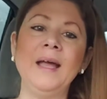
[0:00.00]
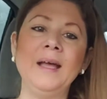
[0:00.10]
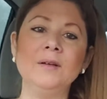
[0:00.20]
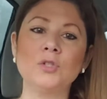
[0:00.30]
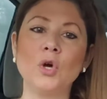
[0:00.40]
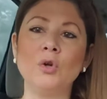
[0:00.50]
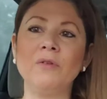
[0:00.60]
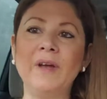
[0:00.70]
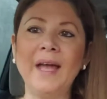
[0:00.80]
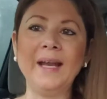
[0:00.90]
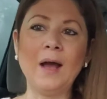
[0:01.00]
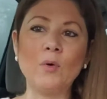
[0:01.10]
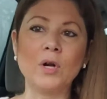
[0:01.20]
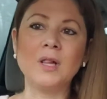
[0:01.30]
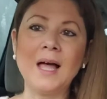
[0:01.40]
a total of an
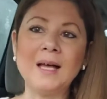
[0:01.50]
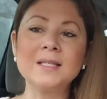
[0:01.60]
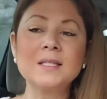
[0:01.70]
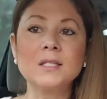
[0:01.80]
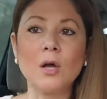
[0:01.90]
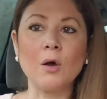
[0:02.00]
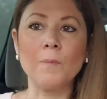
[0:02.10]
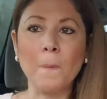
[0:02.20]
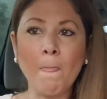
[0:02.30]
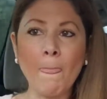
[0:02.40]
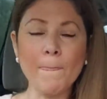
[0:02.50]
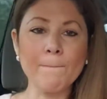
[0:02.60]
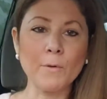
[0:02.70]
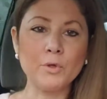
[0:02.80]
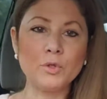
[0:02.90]
8-hour class. So
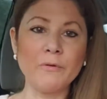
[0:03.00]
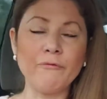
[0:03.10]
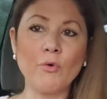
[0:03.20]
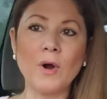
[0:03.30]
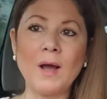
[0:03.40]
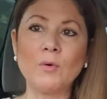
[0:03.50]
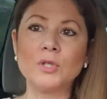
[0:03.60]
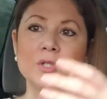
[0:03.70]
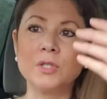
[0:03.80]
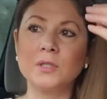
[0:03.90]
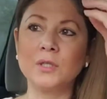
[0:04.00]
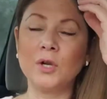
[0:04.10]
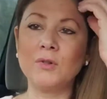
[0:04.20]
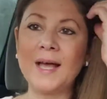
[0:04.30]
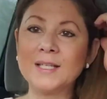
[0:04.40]
we're doing 4 hours,
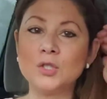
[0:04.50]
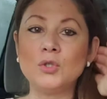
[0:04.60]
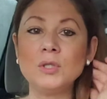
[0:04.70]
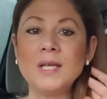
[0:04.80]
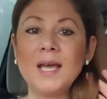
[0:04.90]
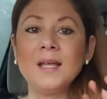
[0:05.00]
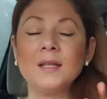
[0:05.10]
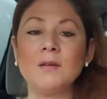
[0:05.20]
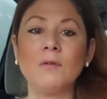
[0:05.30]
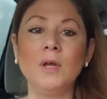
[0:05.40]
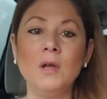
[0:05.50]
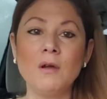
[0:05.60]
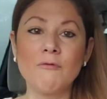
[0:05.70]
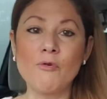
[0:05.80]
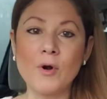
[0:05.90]
last Tuesday, and then
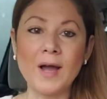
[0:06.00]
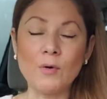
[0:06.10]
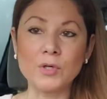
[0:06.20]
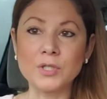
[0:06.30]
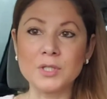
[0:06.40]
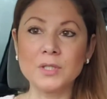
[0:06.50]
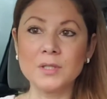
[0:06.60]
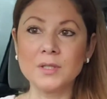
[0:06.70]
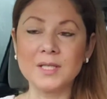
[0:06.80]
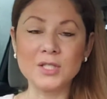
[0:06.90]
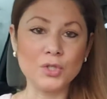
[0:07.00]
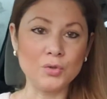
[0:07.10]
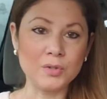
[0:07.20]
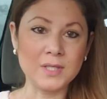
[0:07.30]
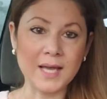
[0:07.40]
4 hours this
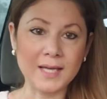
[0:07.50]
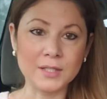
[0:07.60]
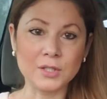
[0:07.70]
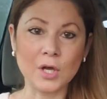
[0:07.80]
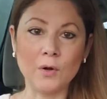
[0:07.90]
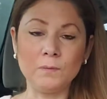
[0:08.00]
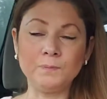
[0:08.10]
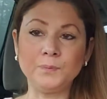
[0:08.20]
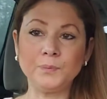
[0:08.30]
Tuesday. So